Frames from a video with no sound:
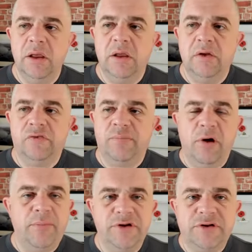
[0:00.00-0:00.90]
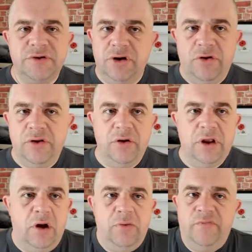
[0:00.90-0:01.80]
So Blockbuster was not the only
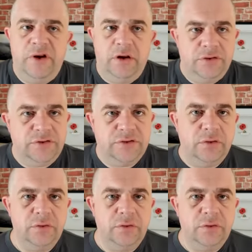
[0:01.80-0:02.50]
home video store.